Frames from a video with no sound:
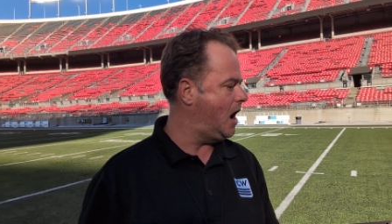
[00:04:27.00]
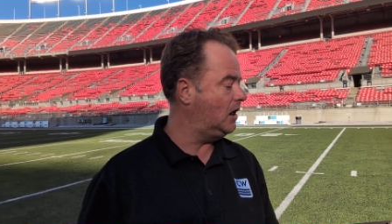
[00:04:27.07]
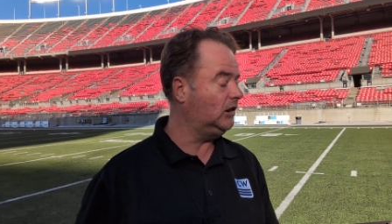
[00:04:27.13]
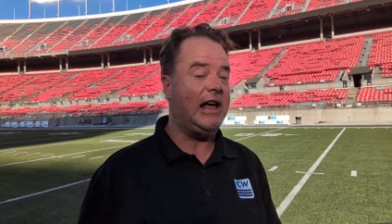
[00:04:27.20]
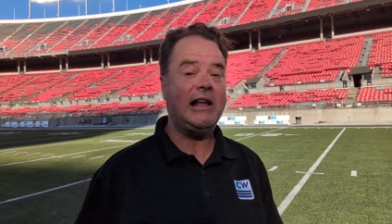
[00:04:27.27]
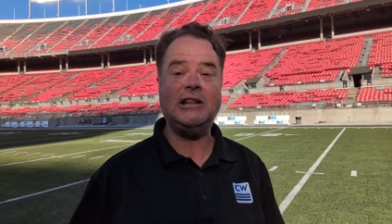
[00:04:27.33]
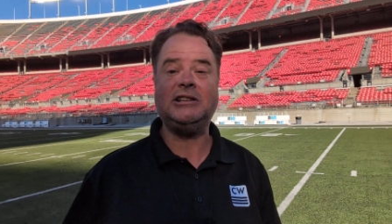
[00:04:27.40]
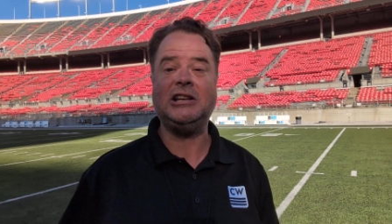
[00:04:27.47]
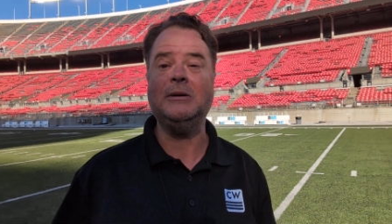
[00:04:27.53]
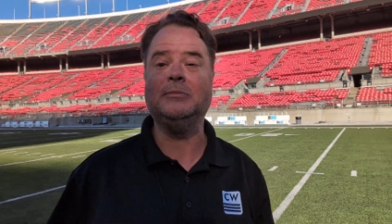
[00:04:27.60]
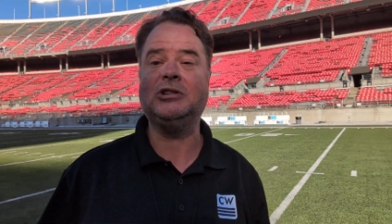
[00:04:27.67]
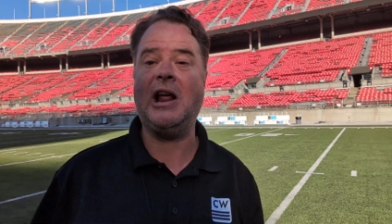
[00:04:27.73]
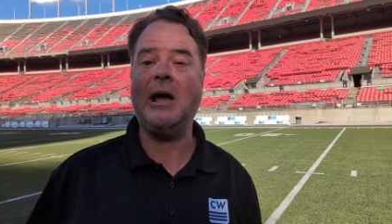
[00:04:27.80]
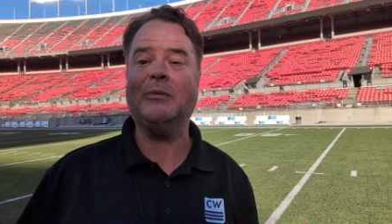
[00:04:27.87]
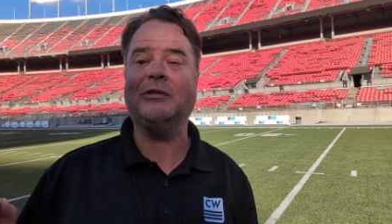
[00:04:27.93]
Led the team
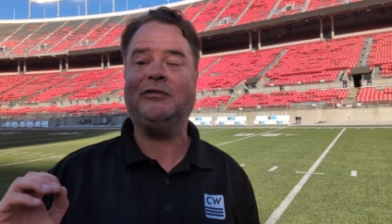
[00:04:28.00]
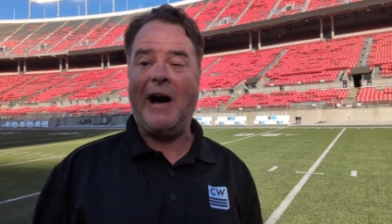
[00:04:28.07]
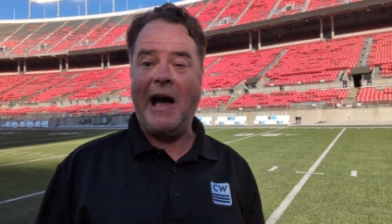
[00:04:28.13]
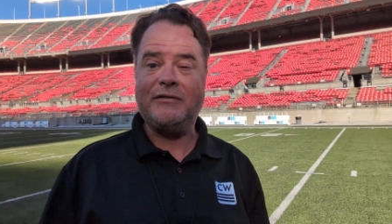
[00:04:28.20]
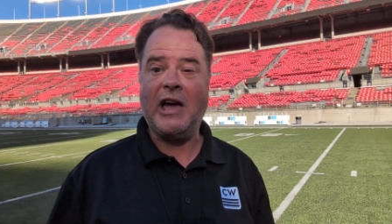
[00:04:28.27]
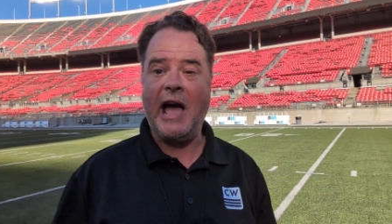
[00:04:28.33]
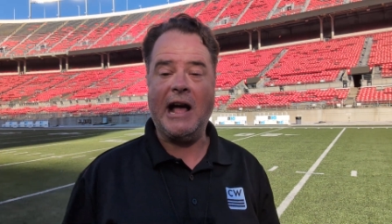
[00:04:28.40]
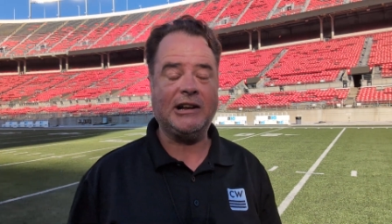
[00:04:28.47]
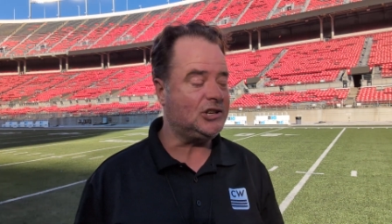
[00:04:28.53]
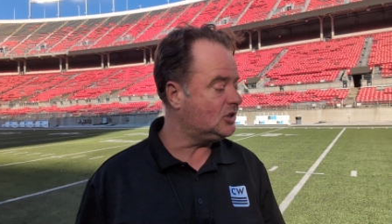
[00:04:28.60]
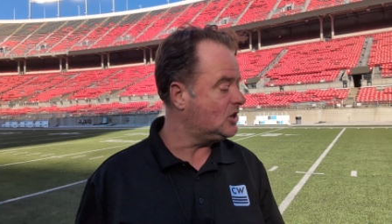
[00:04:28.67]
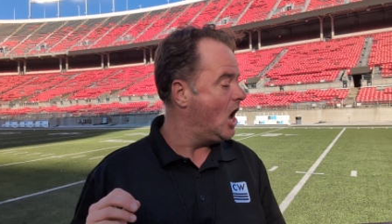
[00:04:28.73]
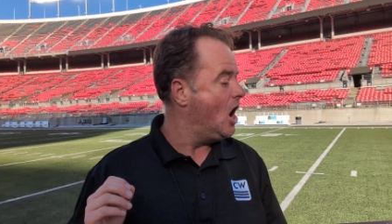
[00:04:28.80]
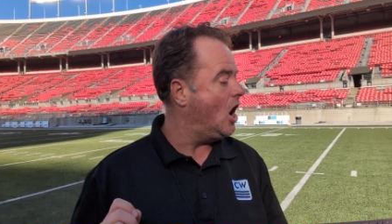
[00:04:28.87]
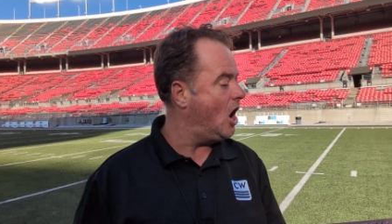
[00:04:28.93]
today with 5
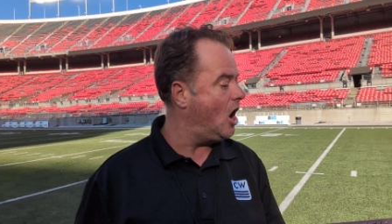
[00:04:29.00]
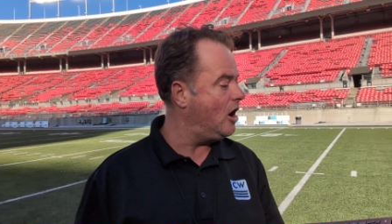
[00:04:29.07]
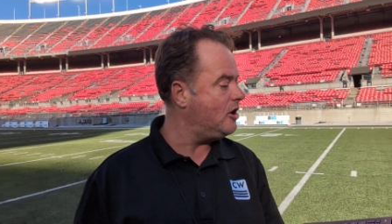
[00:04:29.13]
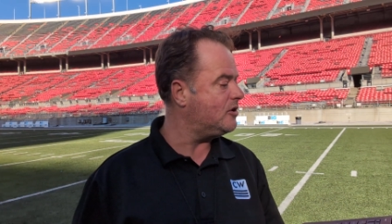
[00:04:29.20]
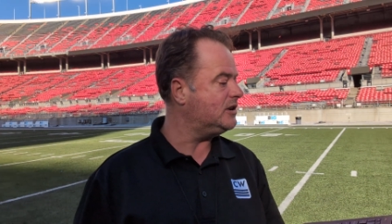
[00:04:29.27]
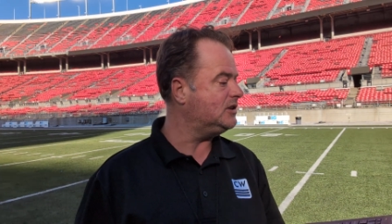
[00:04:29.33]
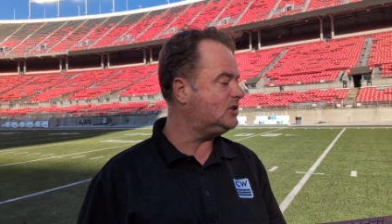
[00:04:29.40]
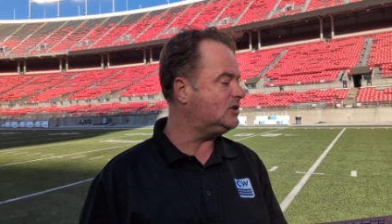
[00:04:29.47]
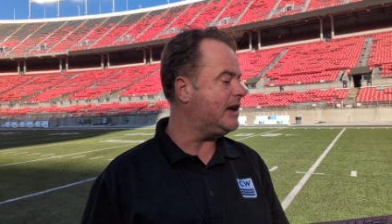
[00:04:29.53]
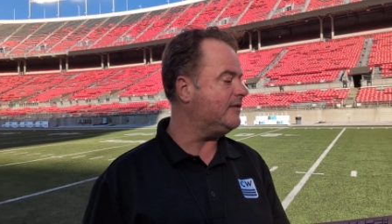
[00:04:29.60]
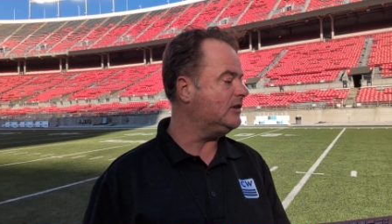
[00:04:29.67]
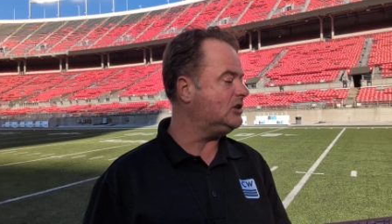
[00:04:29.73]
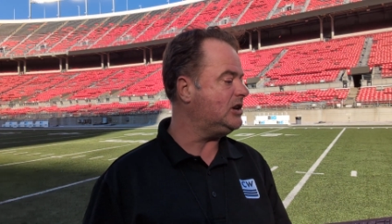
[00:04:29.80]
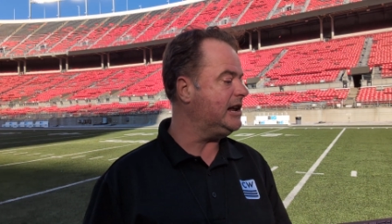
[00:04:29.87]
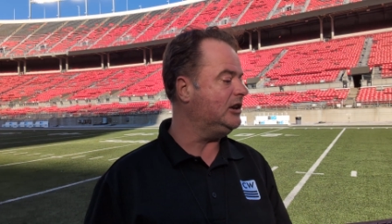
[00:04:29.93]
catches,
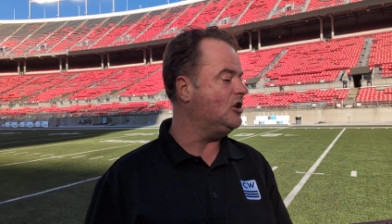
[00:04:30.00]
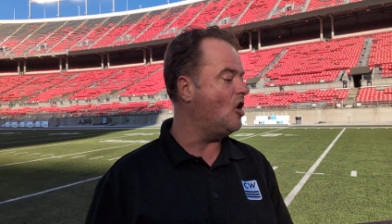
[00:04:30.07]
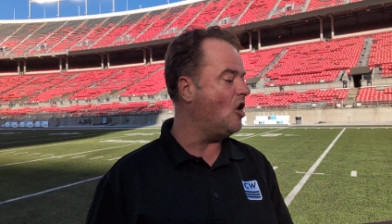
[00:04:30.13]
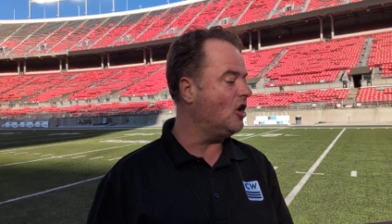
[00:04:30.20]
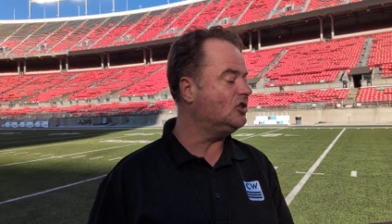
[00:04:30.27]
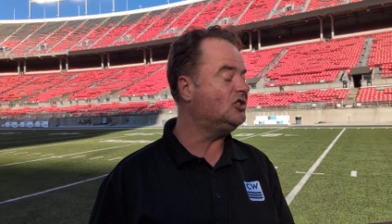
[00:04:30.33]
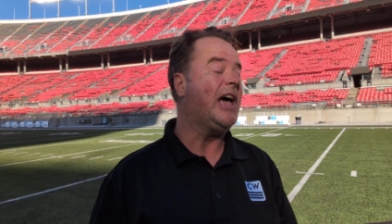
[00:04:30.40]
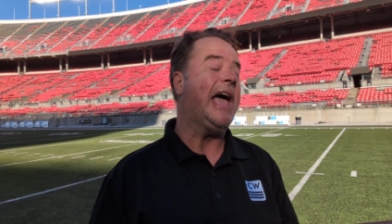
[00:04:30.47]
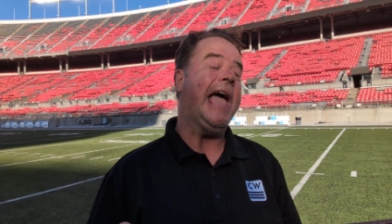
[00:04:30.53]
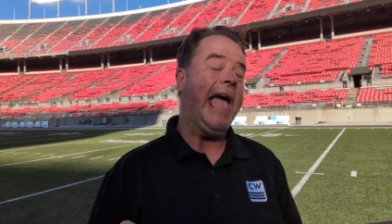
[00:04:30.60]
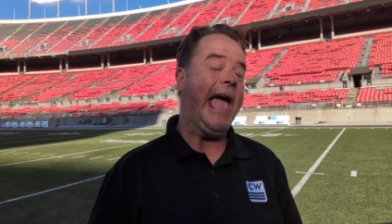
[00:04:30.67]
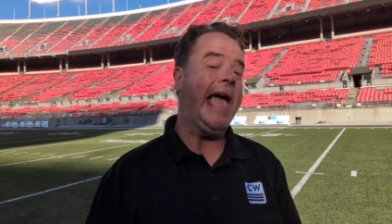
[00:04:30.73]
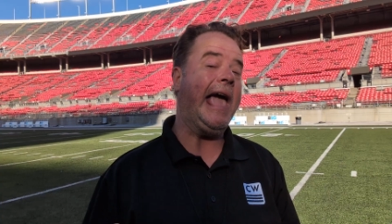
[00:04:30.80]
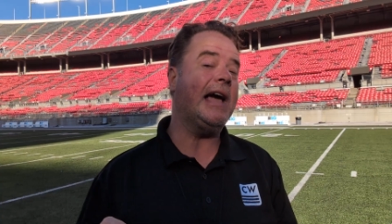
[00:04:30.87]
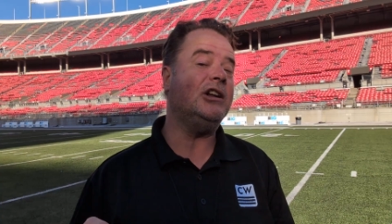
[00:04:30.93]
117 yards,
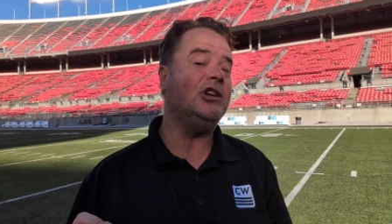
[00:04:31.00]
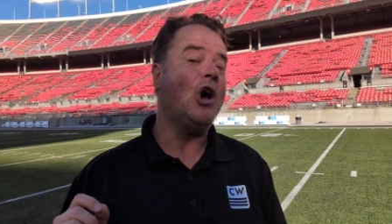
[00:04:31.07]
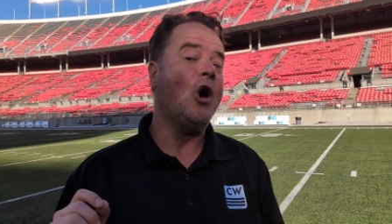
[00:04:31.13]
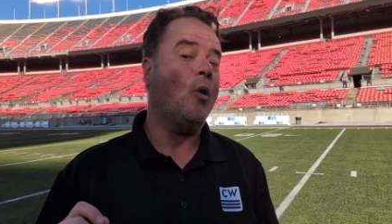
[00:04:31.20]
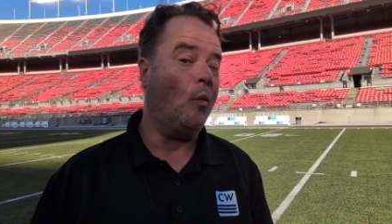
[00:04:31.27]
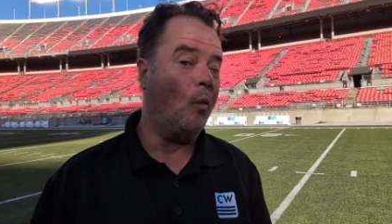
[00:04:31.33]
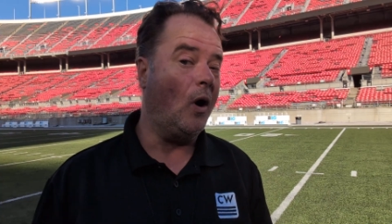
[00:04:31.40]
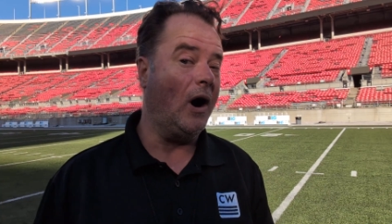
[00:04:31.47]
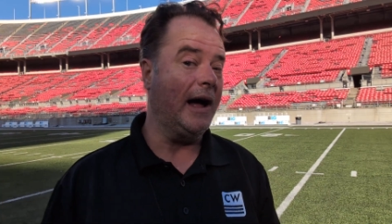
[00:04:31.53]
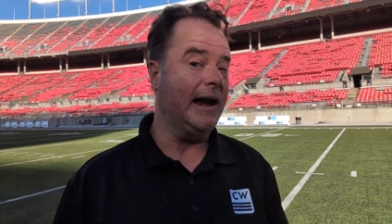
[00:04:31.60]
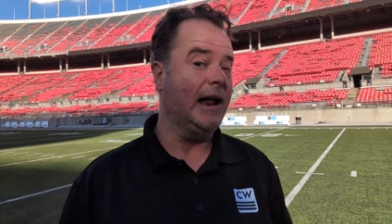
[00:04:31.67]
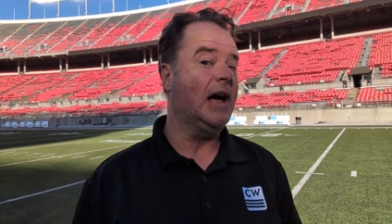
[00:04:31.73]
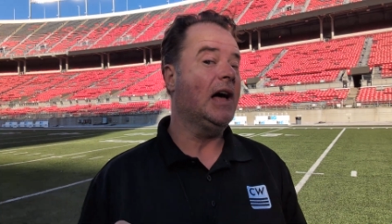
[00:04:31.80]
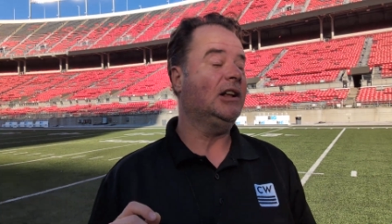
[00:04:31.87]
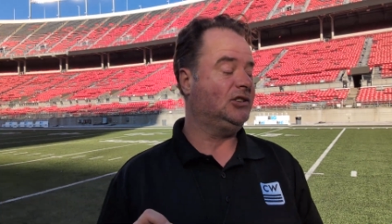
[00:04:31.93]
and
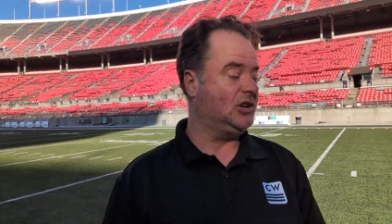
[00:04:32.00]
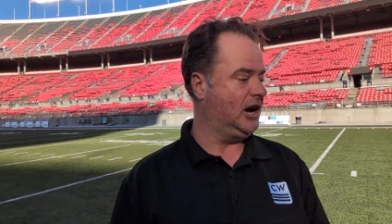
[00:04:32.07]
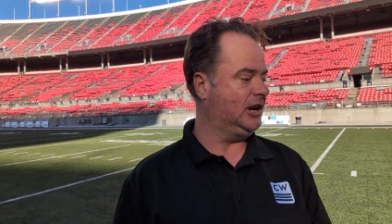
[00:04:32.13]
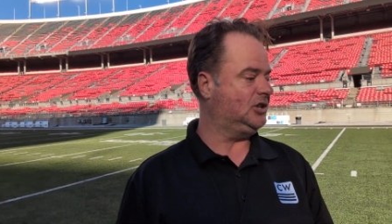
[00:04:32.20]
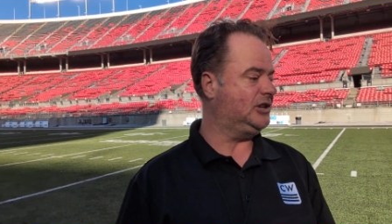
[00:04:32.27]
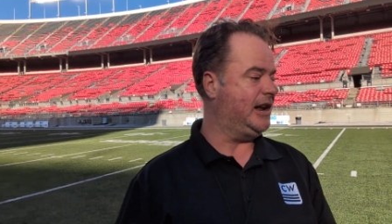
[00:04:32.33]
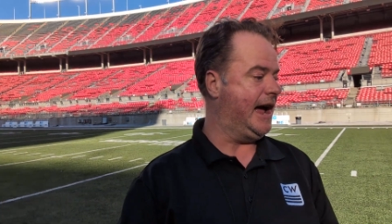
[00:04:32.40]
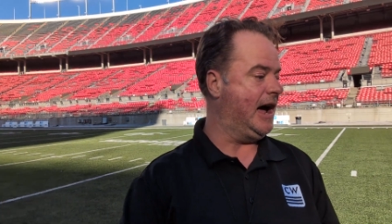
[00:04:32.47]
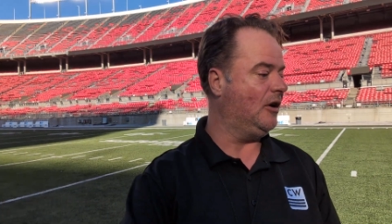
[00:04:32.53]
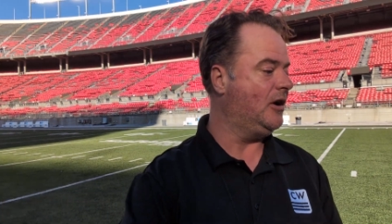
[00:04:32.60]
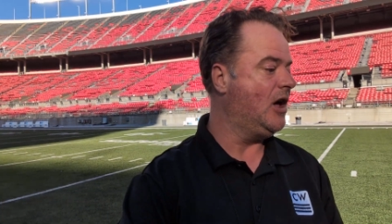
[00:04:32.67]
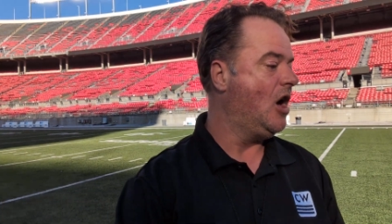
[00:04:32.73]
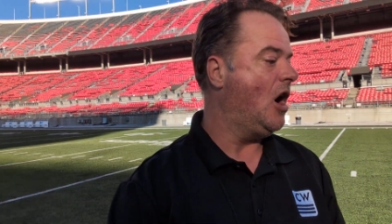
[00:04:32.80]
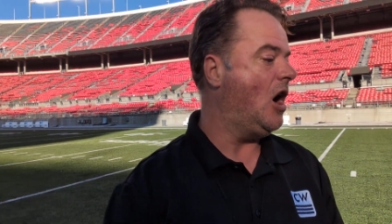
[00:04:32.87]
1 touchdown.